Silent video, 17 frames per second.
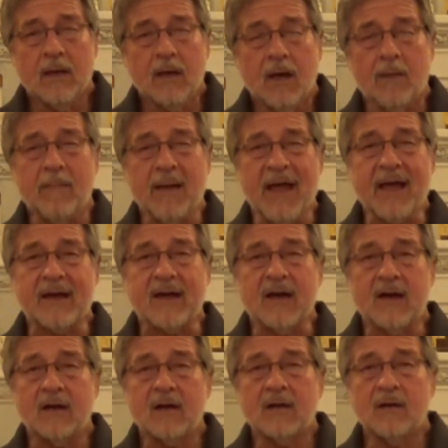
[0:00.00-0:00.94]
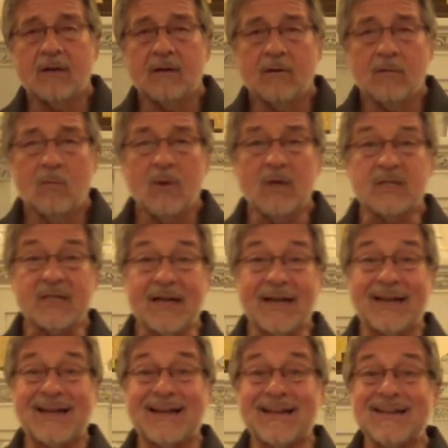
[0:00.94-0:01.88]
Habakkuk was
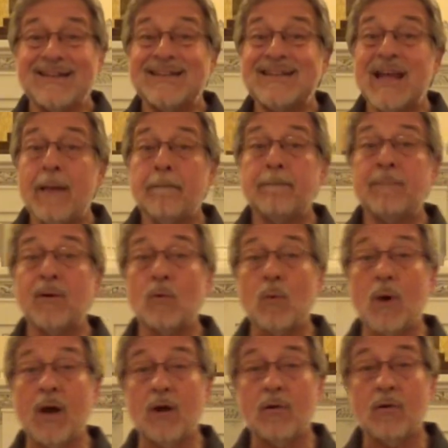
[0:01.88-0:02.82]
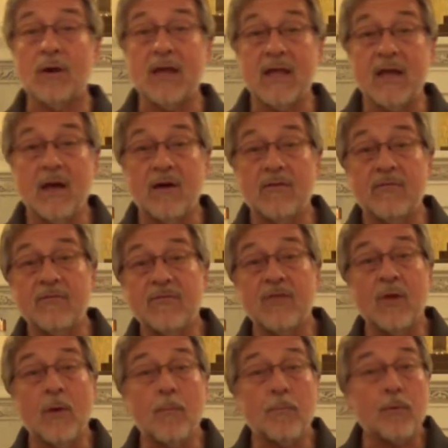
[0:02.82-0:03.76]
a contemporary
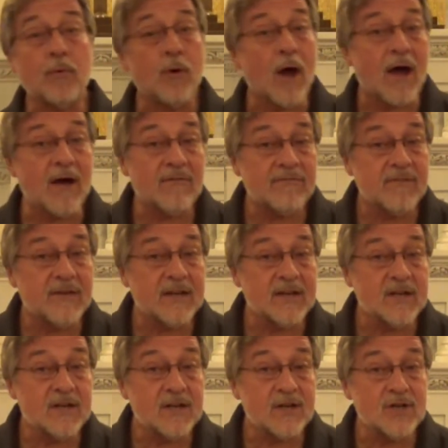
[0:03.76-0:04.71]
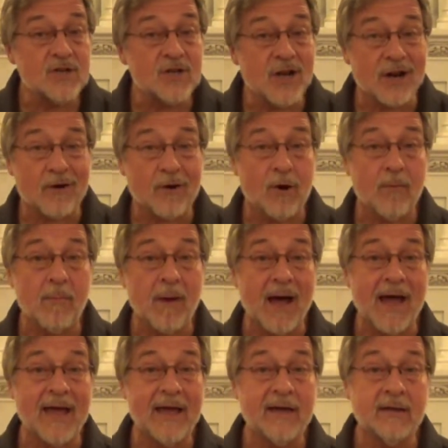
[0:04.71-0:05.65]
of the prophet
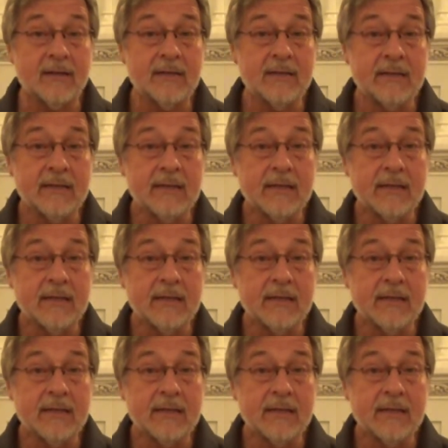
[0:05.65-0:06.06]
Jeremiah.